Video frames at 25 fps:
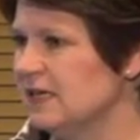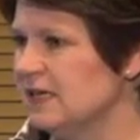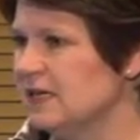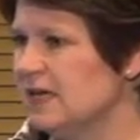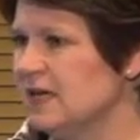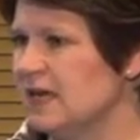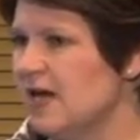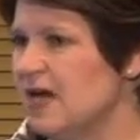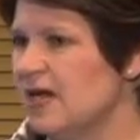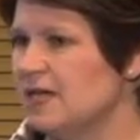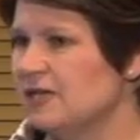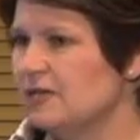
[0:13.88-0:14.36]

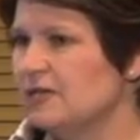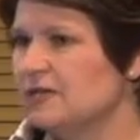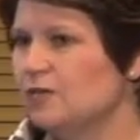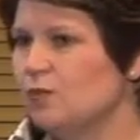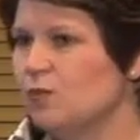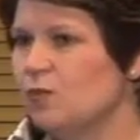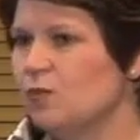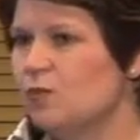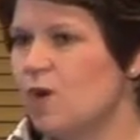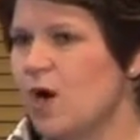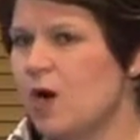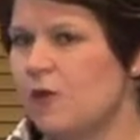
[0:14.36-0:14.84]
And
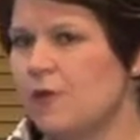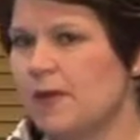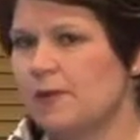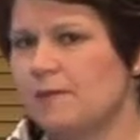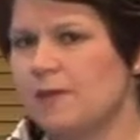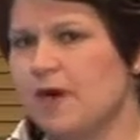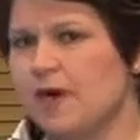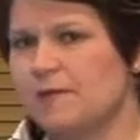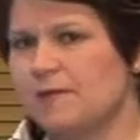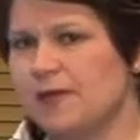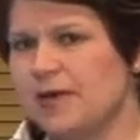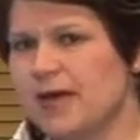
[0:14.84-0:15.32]
while we
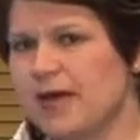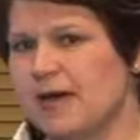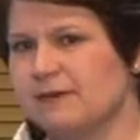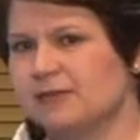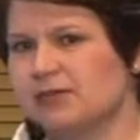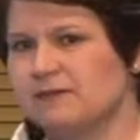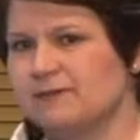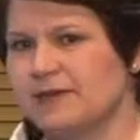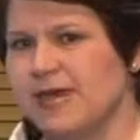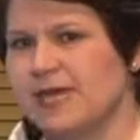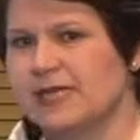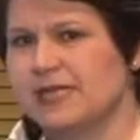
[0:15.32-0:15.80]
might be able
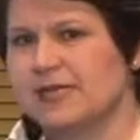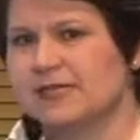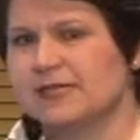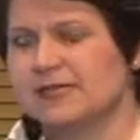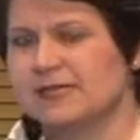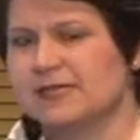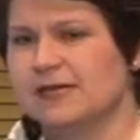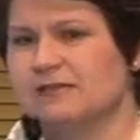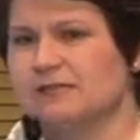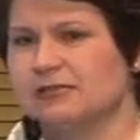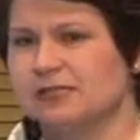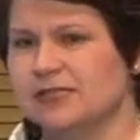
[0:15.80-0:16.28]
to make
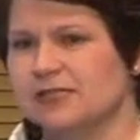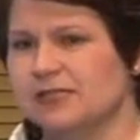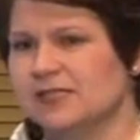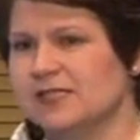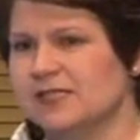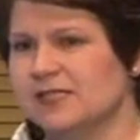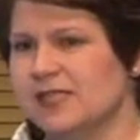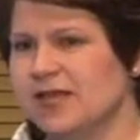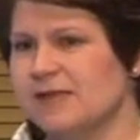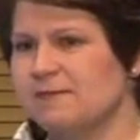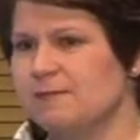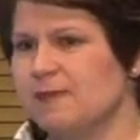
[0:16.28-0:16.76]
exceptions and
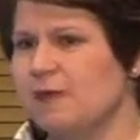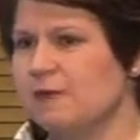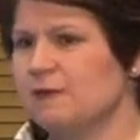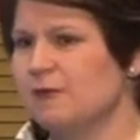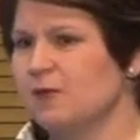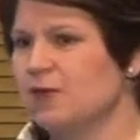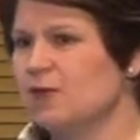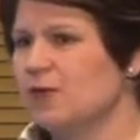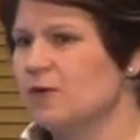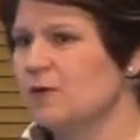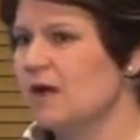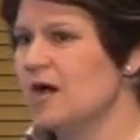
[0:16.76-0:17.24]
say people
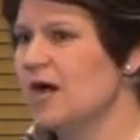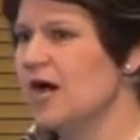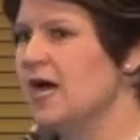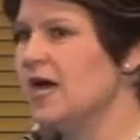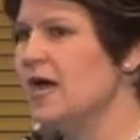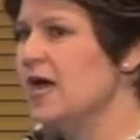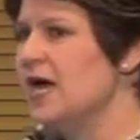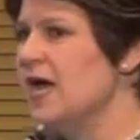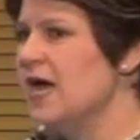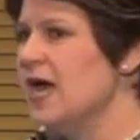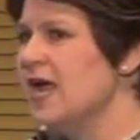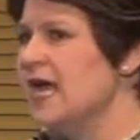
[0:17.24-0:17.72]
who are
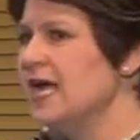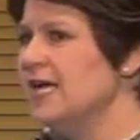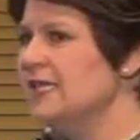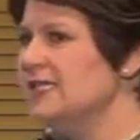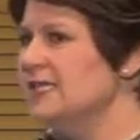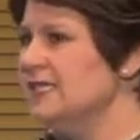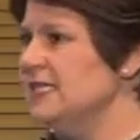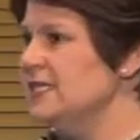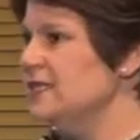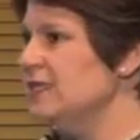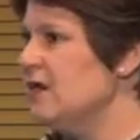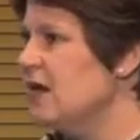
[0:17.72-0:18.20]

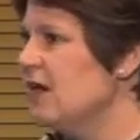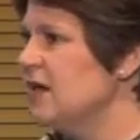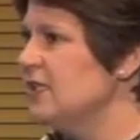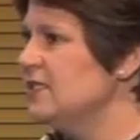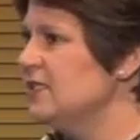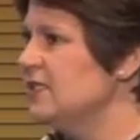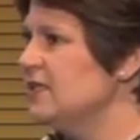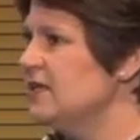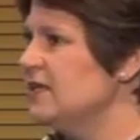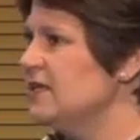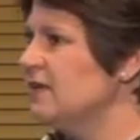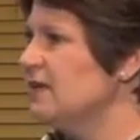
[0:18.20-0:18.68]
80,
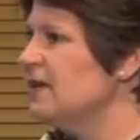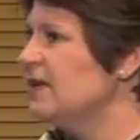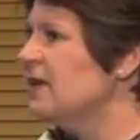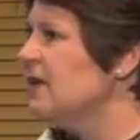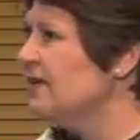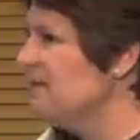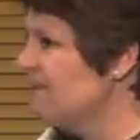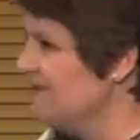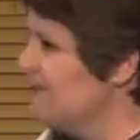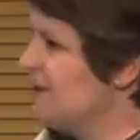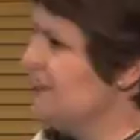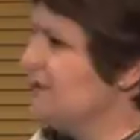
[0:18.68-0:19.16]
90,
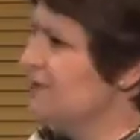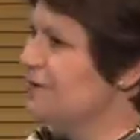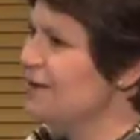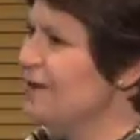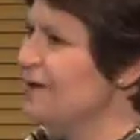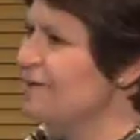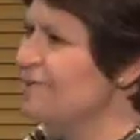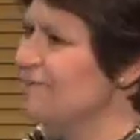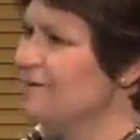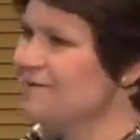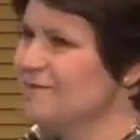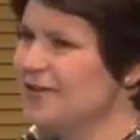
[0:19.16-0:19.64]
fair
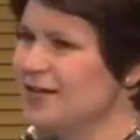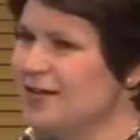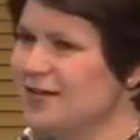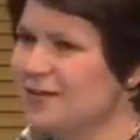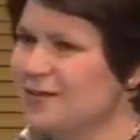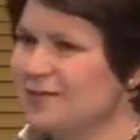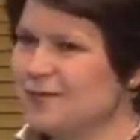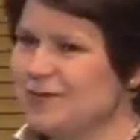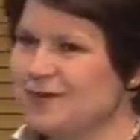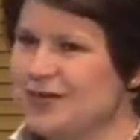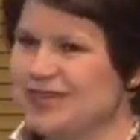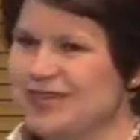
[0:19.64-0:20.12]
enough if they don't
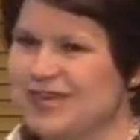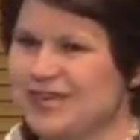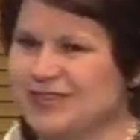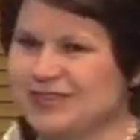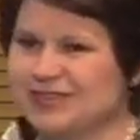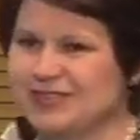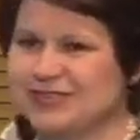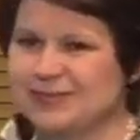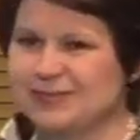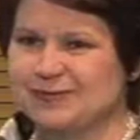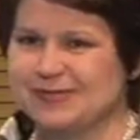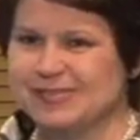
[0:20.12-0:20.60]
want to get
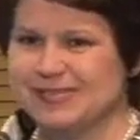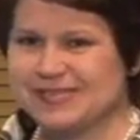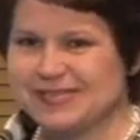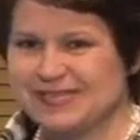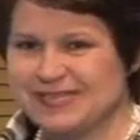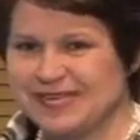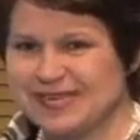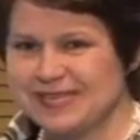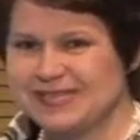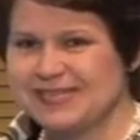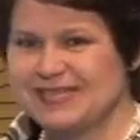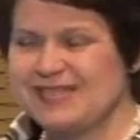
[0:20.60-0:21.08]
onto
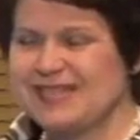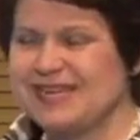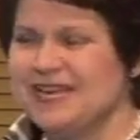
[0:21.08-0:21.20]
internet,